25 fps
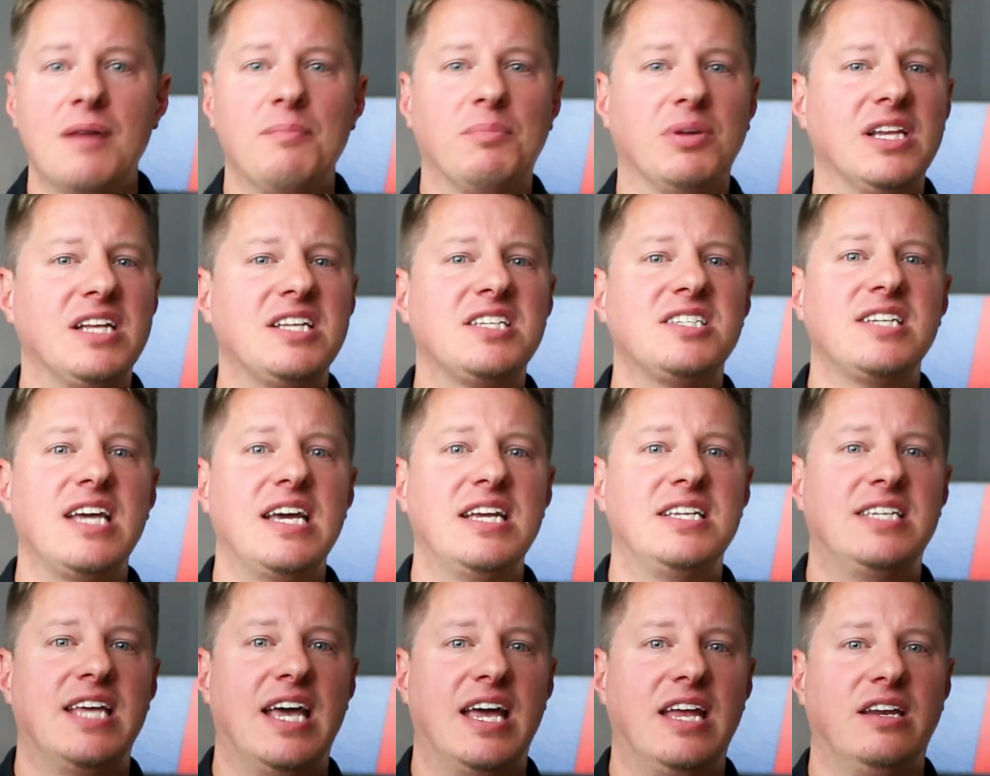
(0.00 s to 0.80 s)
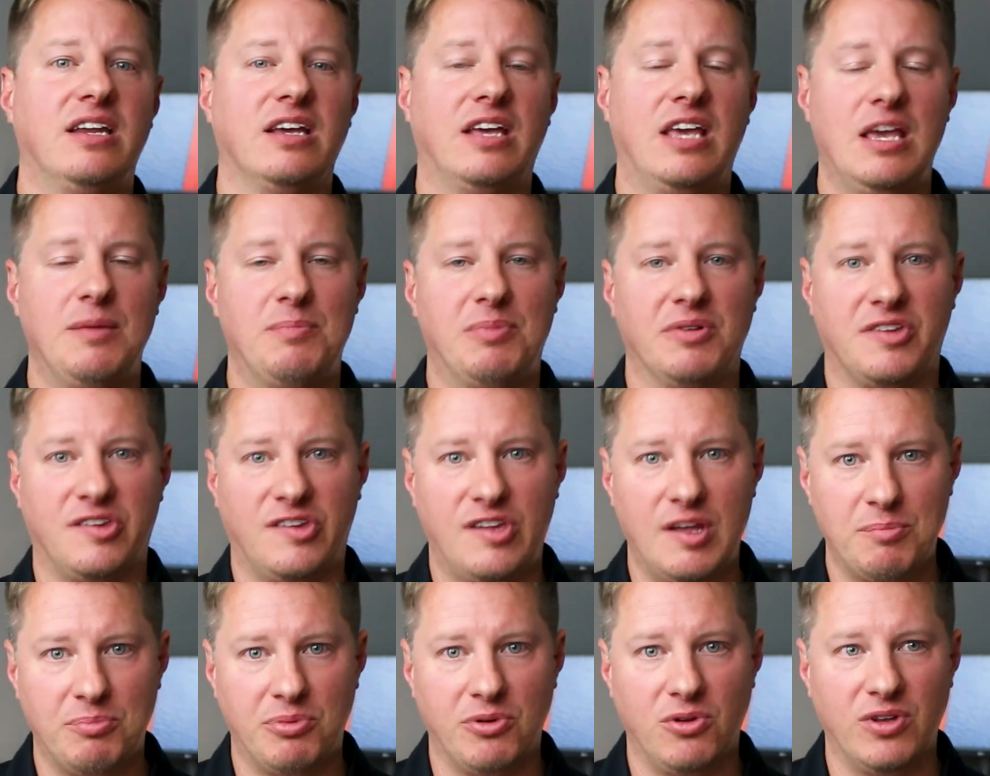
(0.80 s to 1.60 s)
But let's say 10 to keep it
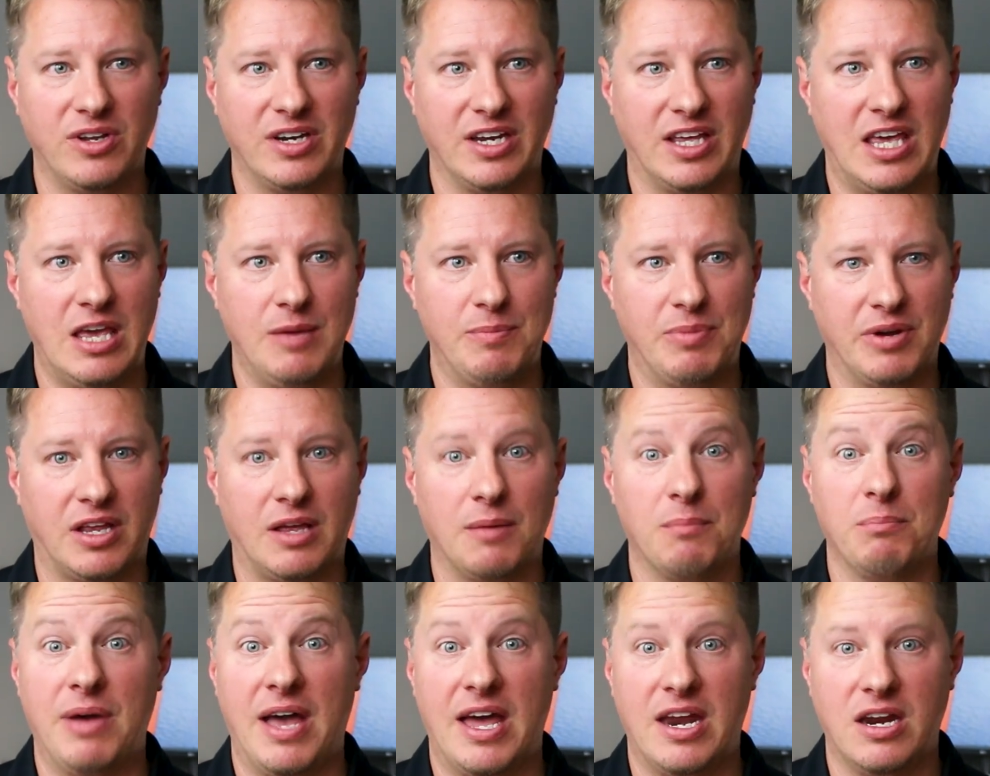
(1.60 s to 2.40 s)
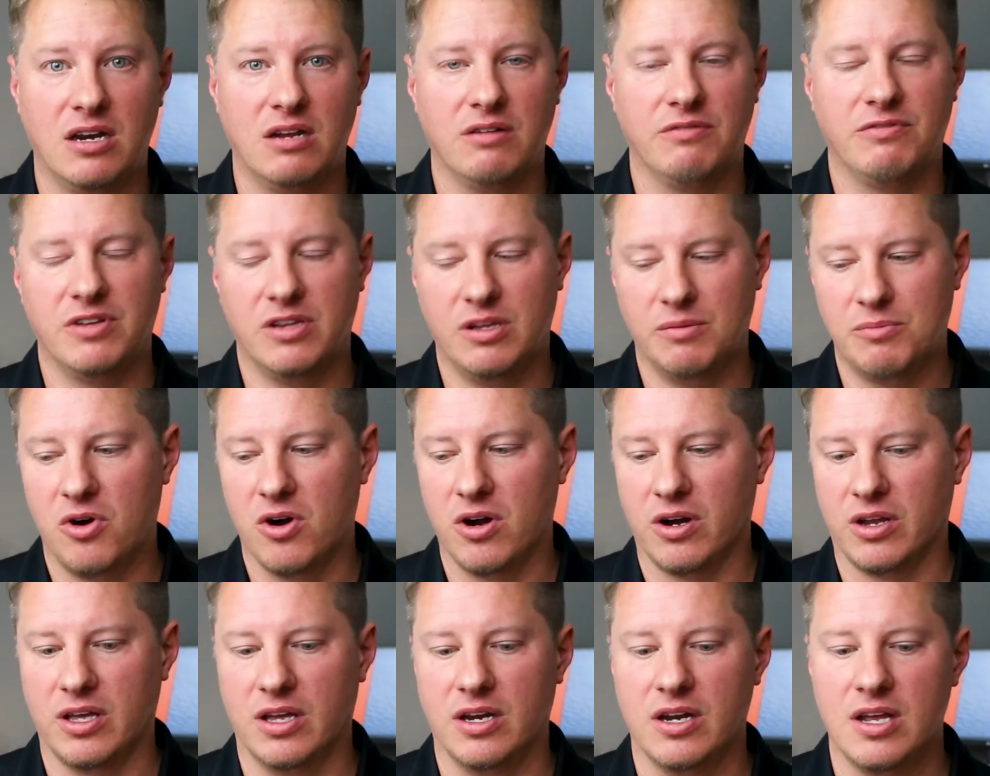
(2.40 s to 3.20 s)
simple and keep it competitive in the
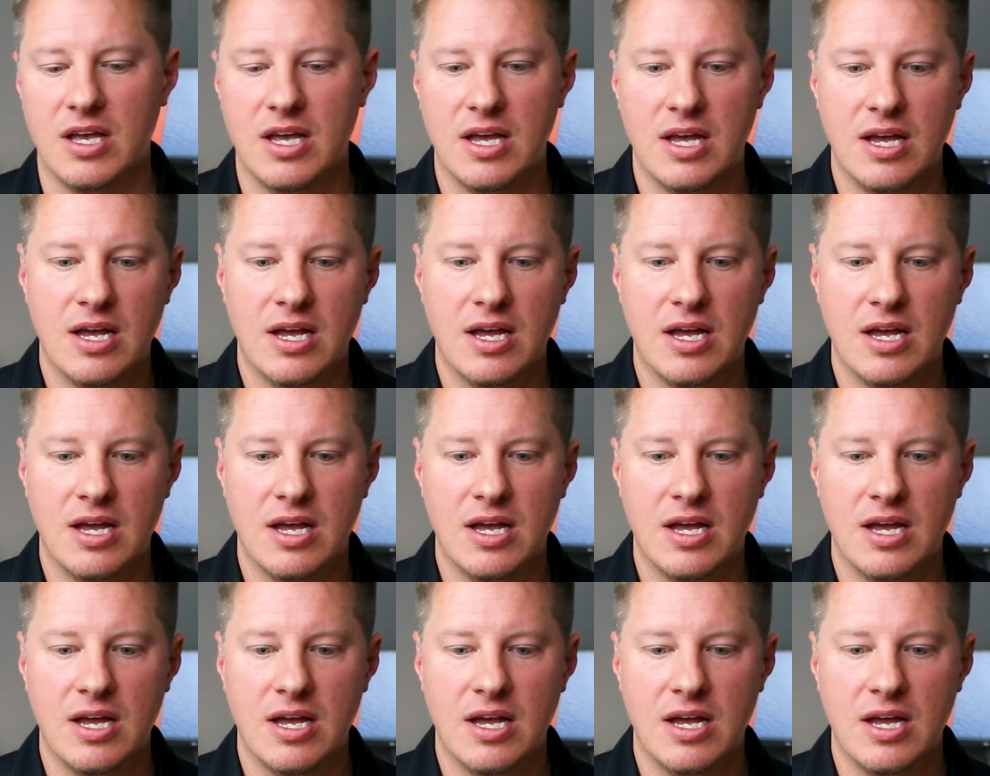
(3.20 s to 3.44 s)
market.